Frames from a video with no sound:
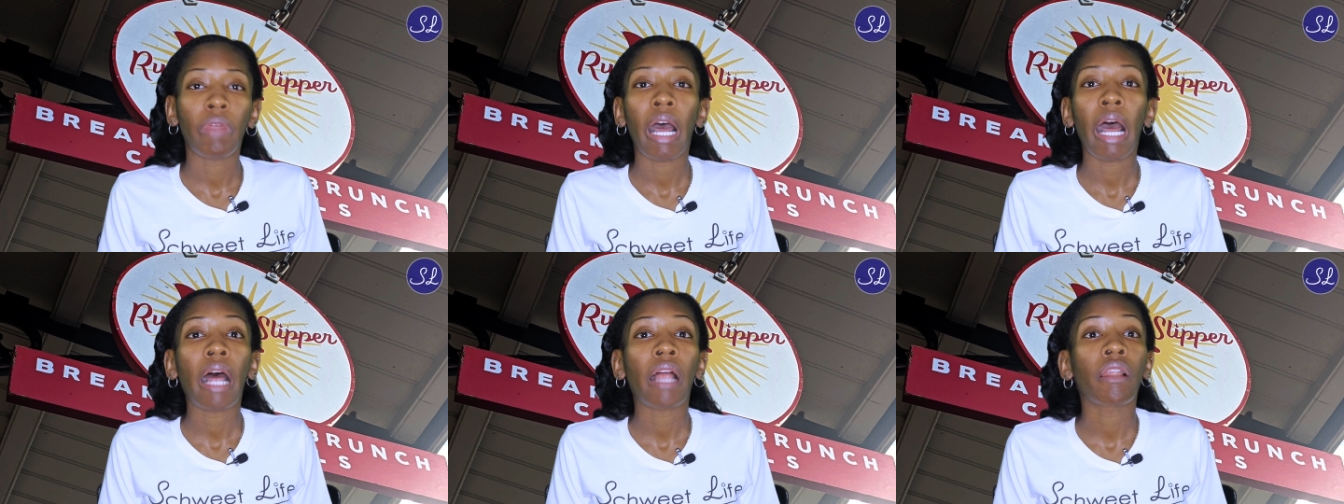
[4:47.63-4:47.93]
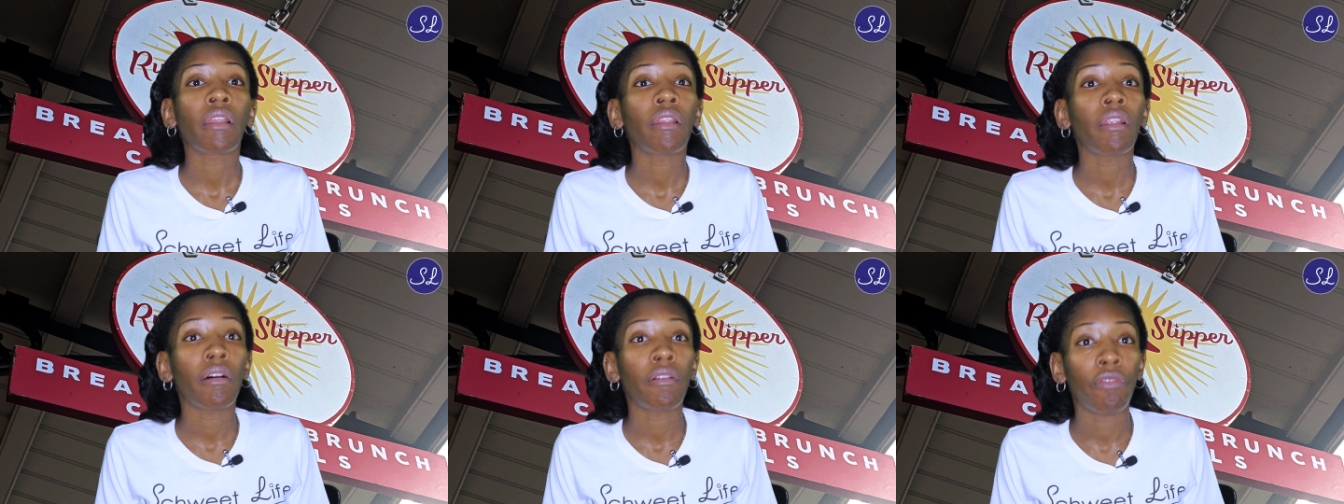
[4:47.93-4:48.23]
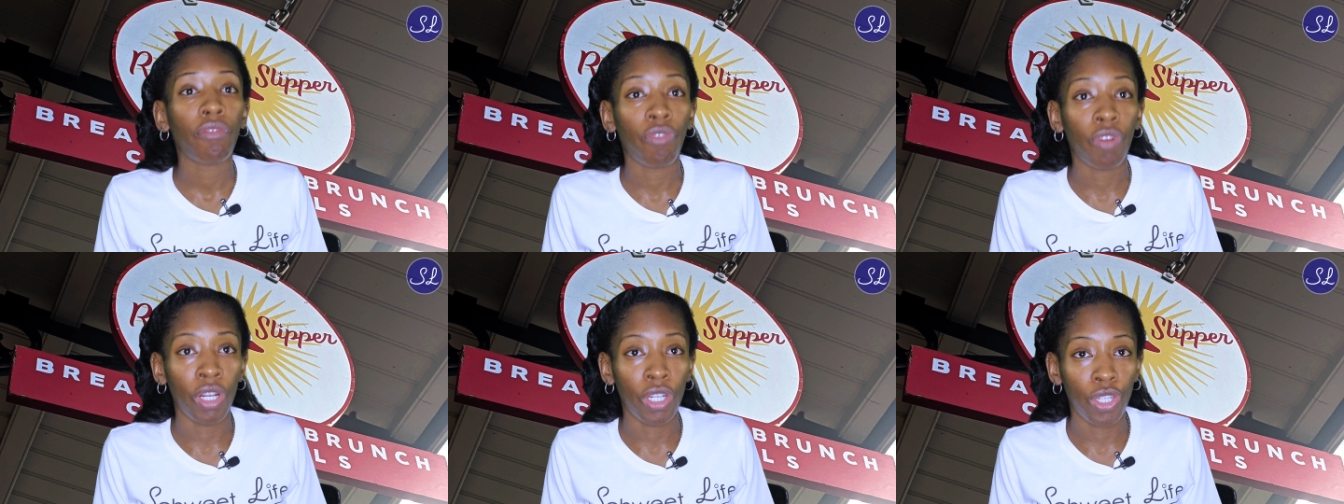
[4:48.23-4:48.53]
I love
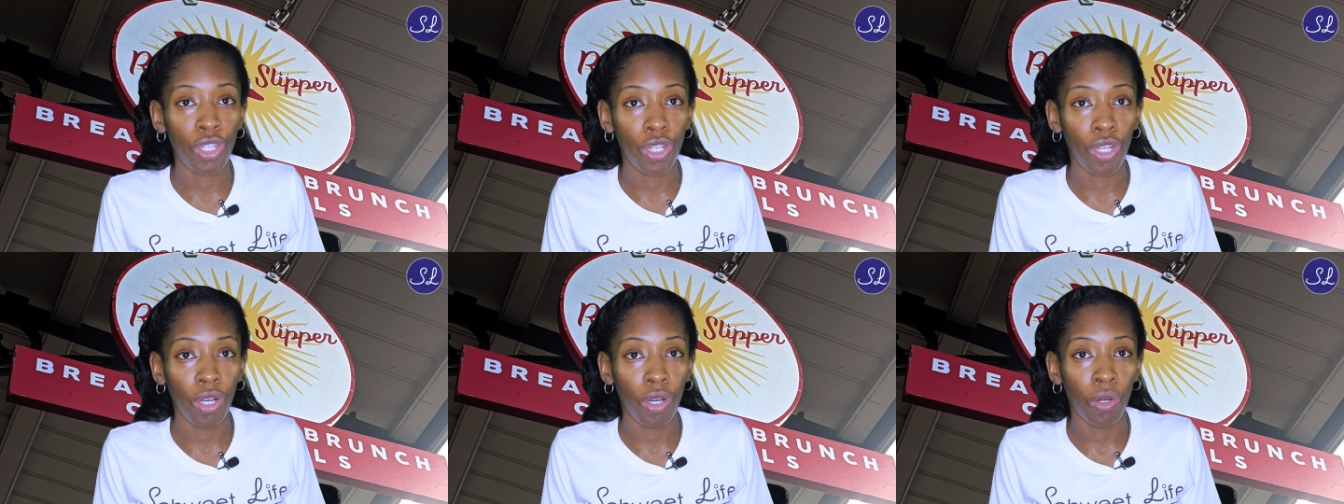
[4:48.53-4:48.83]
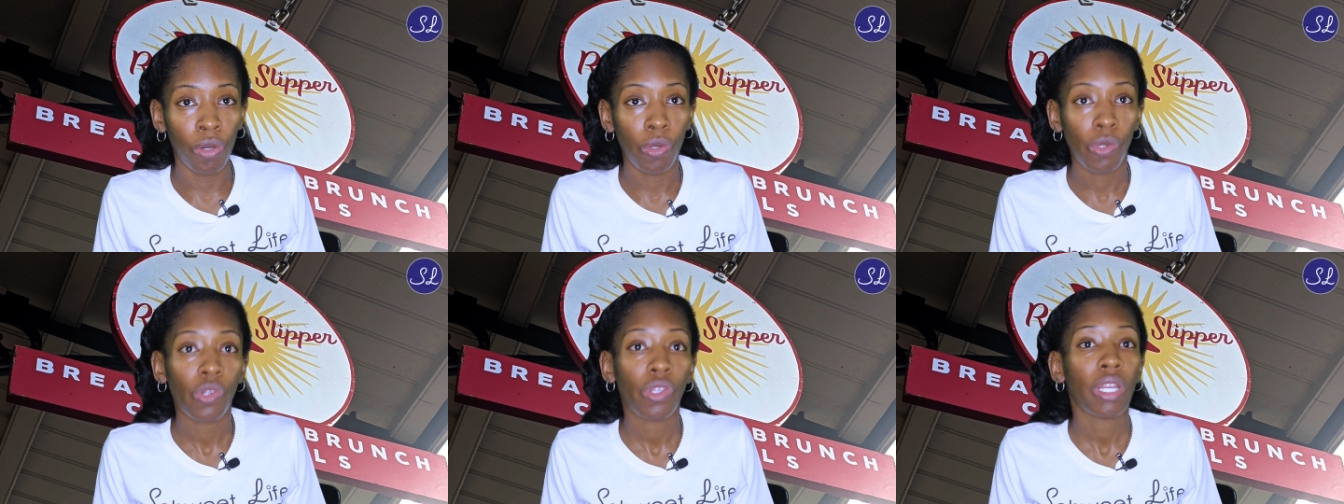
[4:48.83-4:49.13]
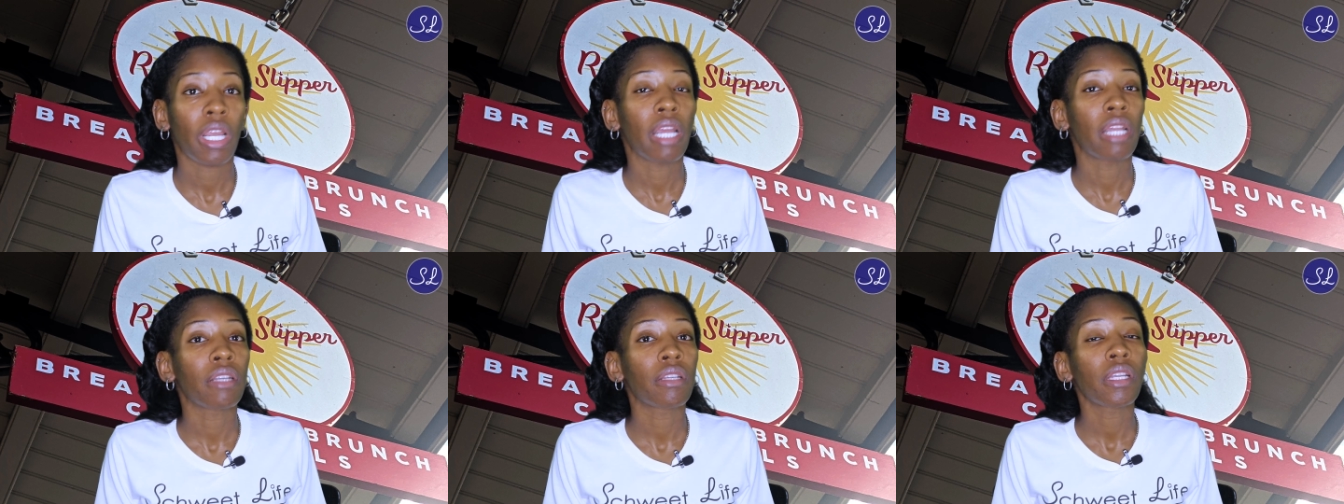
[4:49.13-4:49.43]
French toast,
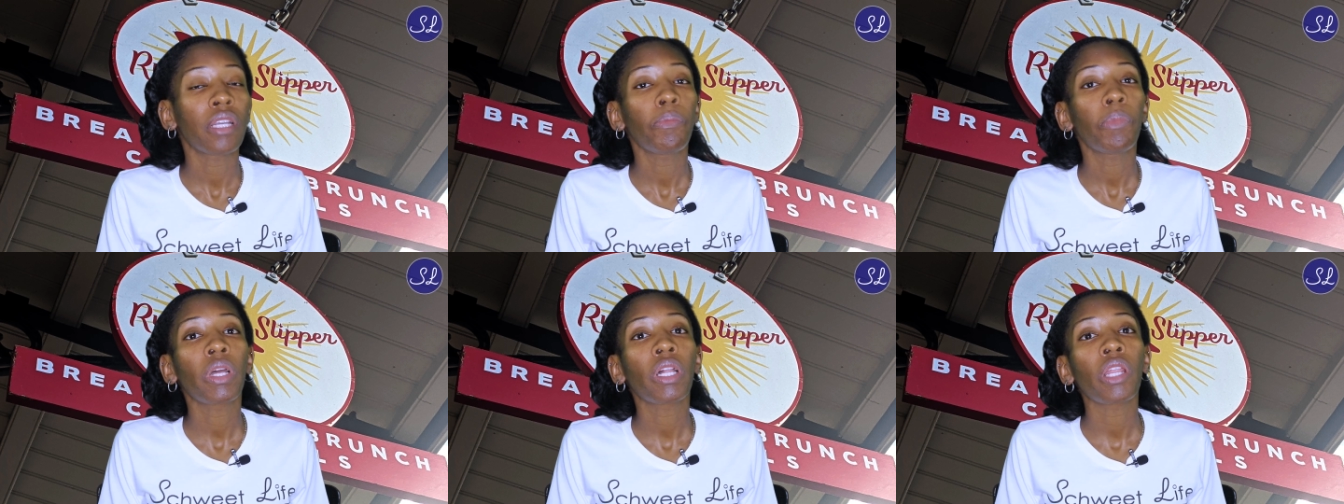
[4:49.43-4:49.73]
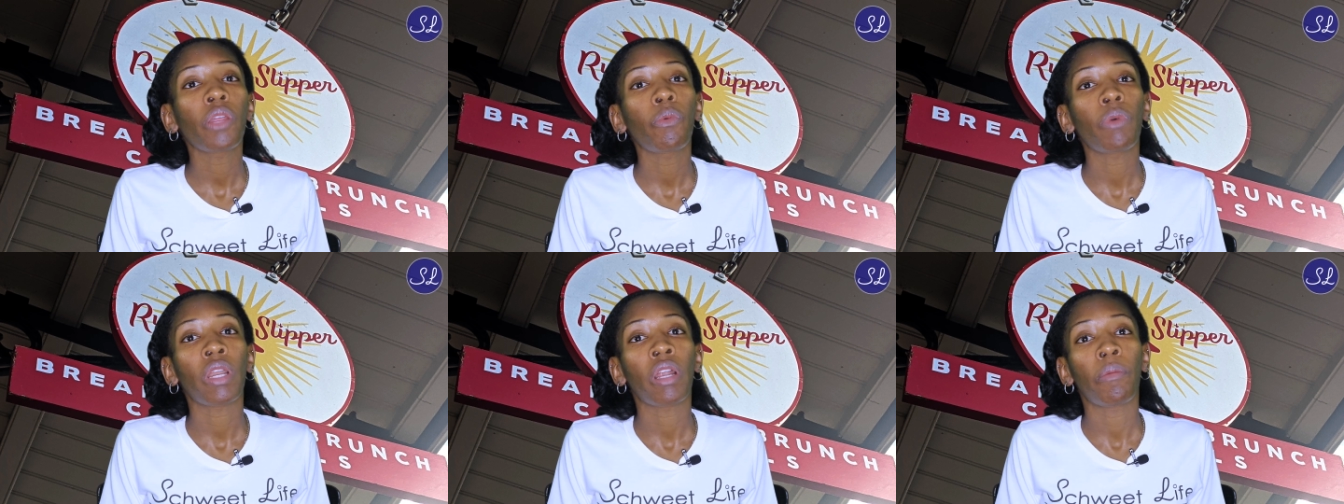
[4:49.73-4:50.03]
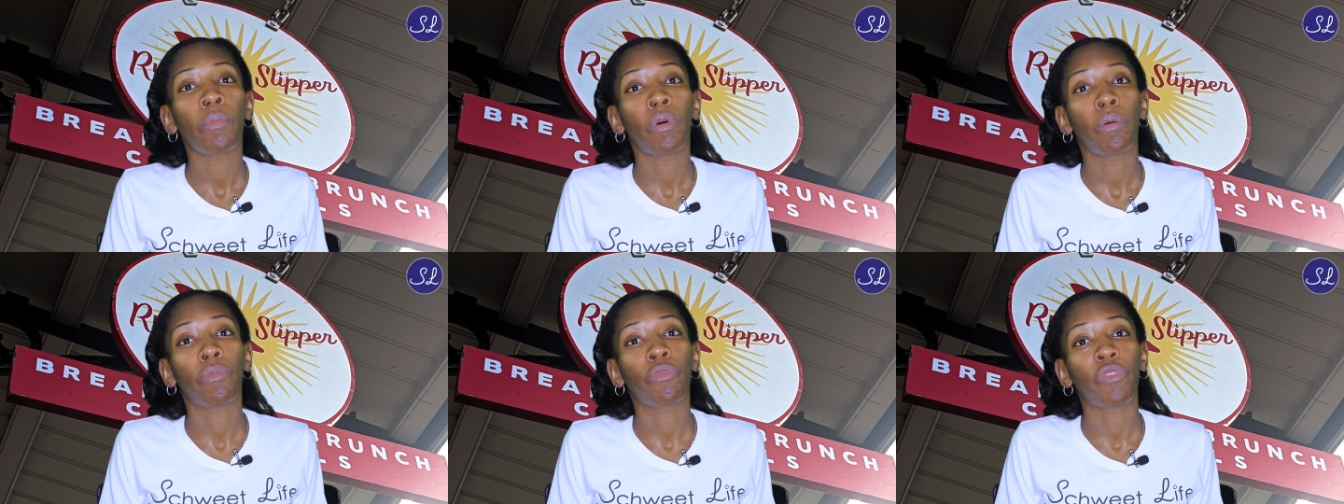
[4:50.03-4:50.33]
and typically when I'm
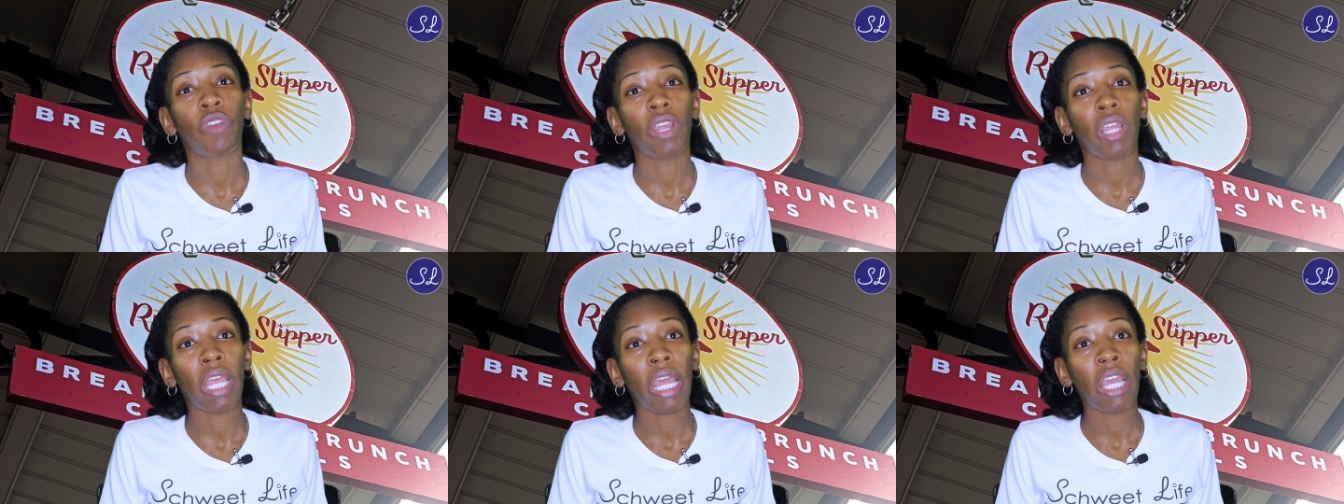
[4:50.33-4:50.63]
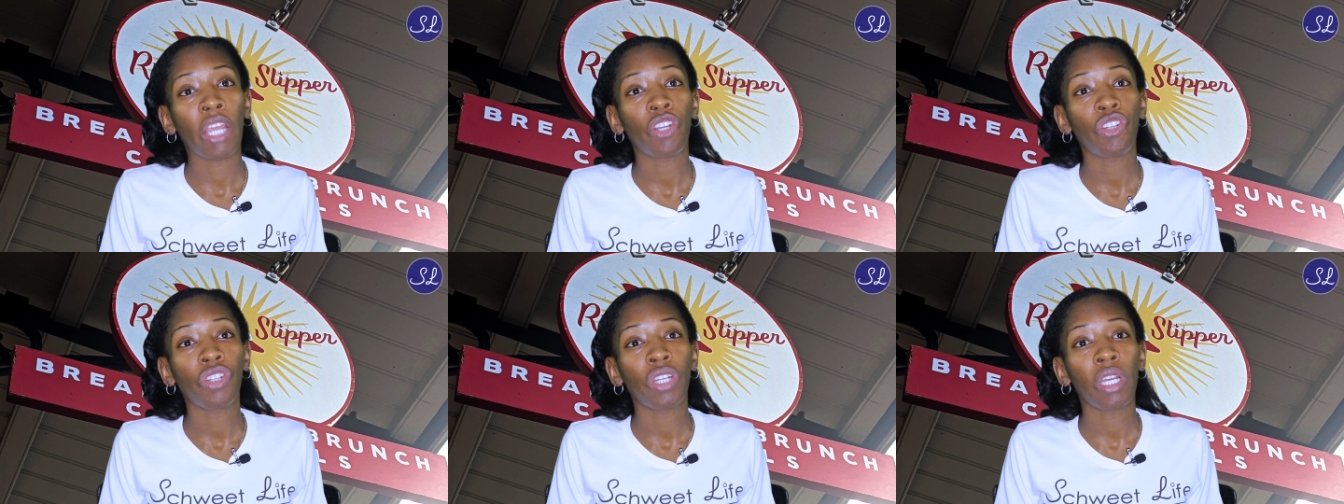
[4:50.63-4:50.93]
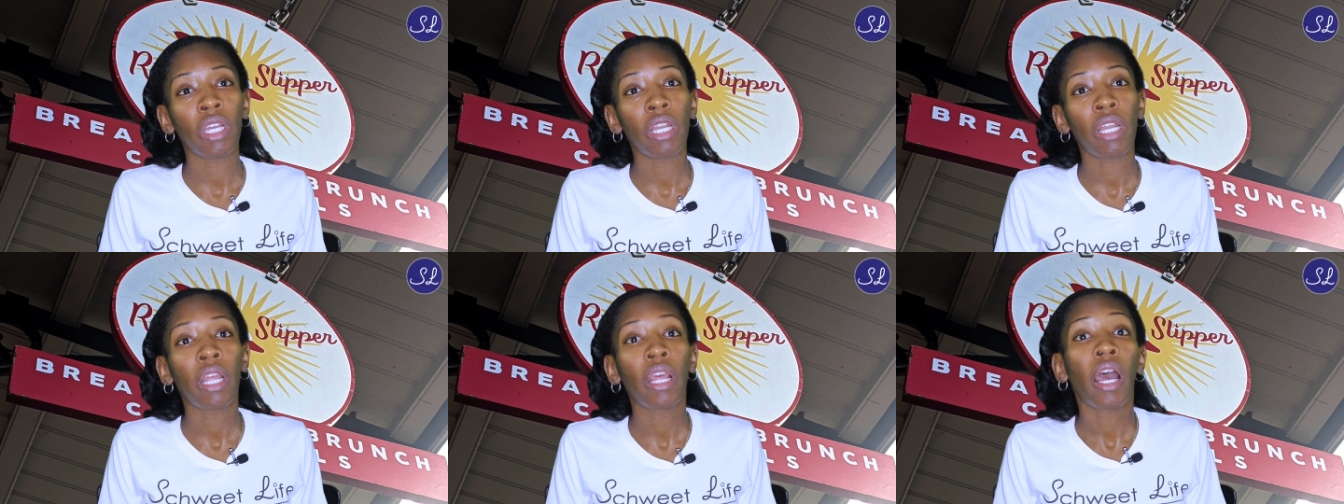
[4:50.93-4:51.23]
on
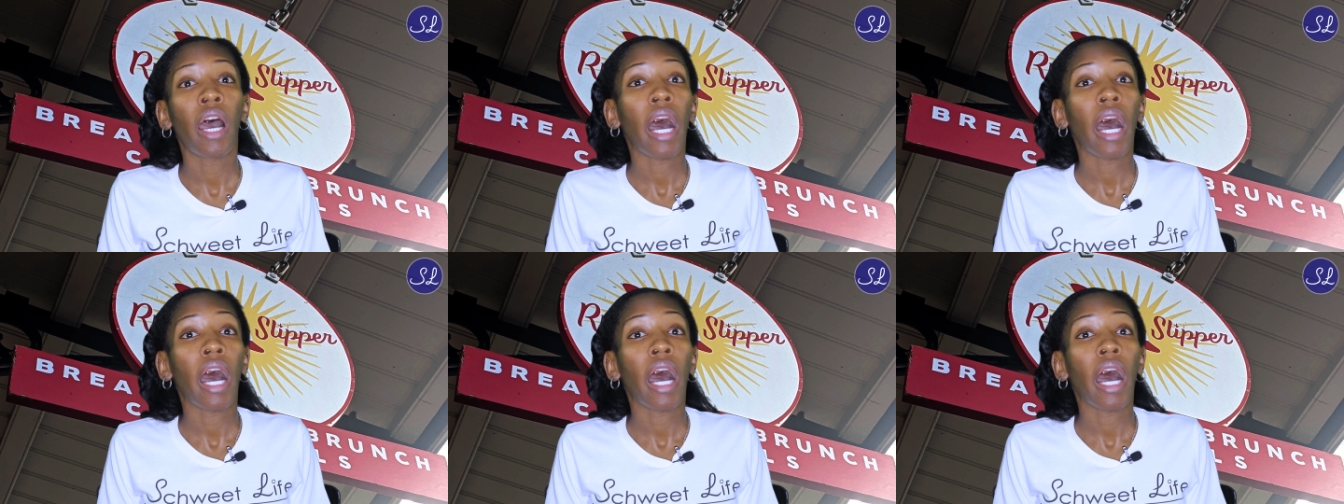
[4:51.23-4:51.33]
vacation,